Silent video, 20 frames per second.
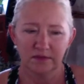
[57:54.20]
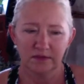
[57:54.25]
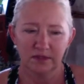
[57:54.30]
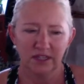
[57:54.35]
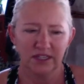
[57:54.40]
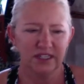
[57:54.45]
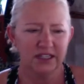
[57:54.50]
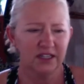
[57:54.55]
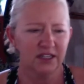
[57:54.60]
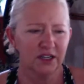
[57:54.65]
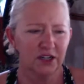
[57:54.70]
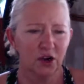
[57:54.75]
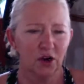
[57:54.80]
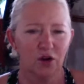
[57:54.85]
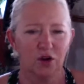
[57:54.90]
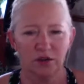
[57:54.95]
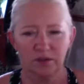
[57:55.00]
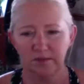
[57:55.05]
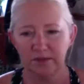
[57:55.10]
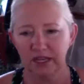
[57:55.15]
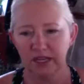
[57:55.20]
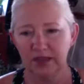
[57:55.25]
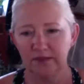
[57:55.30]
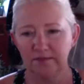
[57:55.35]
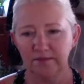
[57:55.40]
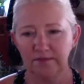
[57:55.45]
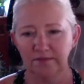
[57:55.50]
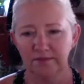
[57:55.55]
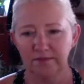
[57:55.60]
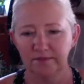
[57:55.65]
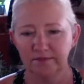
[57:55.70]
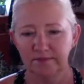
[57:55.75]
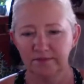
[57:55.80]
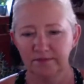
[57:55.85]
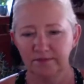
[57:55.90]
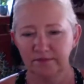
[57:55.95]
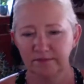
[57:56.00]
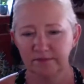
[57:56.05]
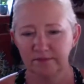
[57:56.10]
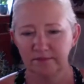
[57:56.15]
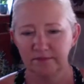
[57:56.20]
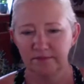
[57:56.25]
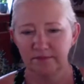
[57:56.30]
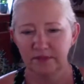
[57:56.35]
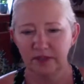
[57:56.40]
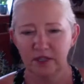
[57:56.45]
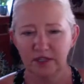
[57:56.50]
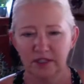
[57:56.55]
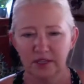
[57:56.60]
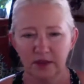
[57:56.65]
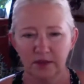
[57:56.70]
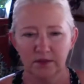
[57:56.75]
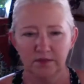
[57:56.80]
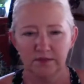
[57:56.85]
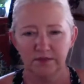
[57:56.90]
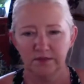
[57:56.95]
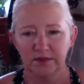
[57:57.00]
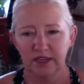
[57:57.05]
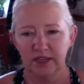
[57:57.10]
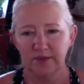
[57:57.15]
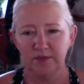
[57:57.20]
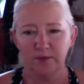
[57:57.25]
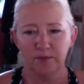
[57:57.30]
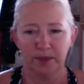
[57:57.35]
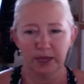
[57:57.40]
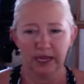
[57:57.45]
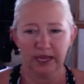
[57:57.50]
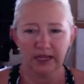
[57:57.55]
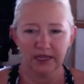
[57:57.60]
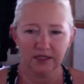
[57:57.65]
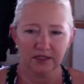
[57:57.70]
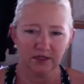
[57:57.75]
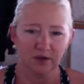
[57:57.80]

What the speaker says: it didn't occur to me. They said, "Give it back."